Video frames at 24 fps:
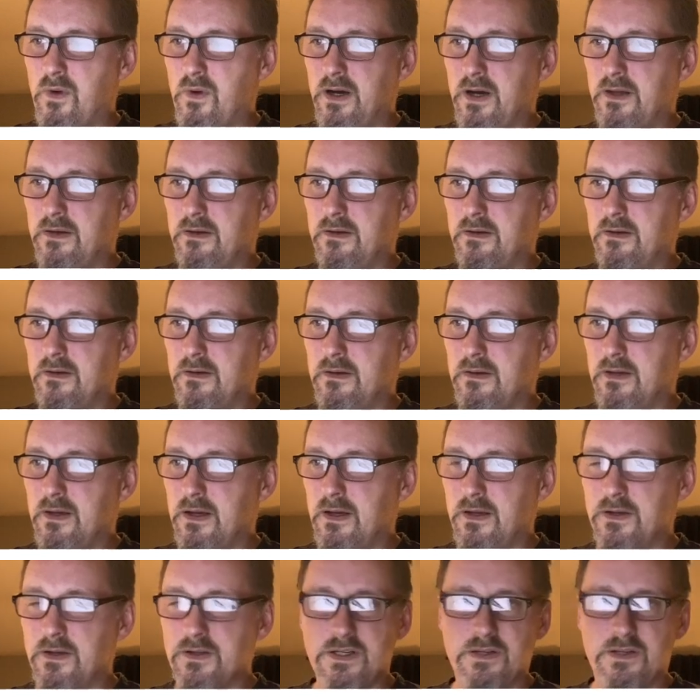one
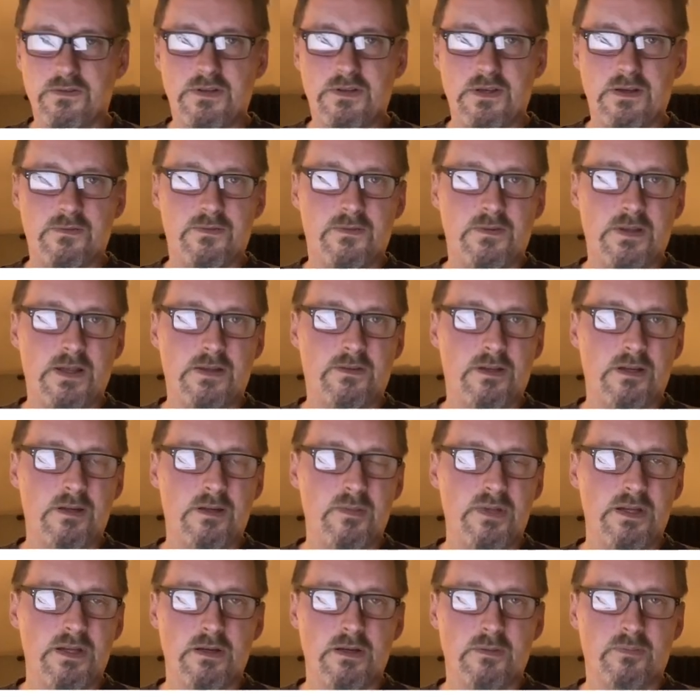geotiff that's going
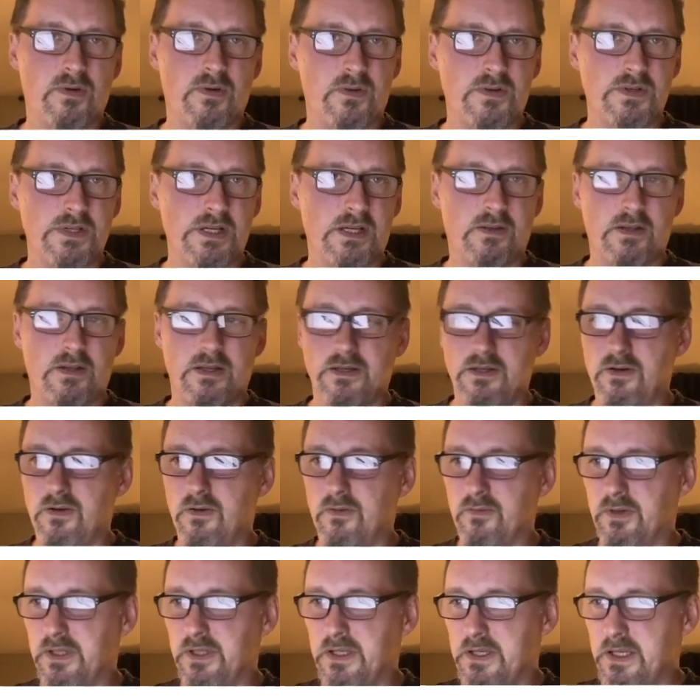to be in your project, then you
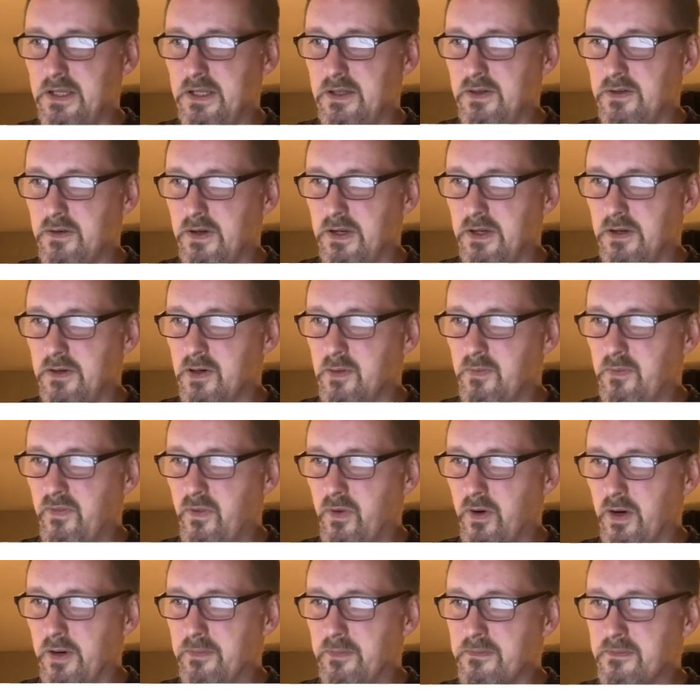don't really need to create a group
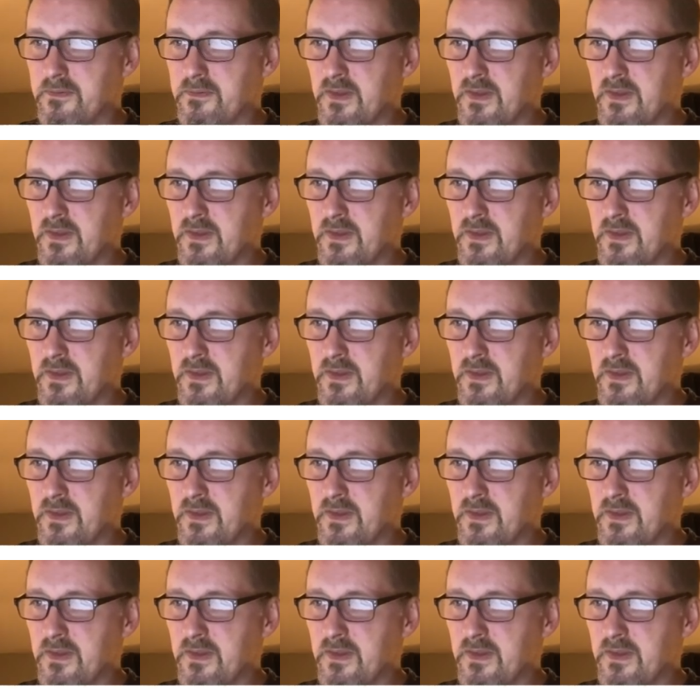for it.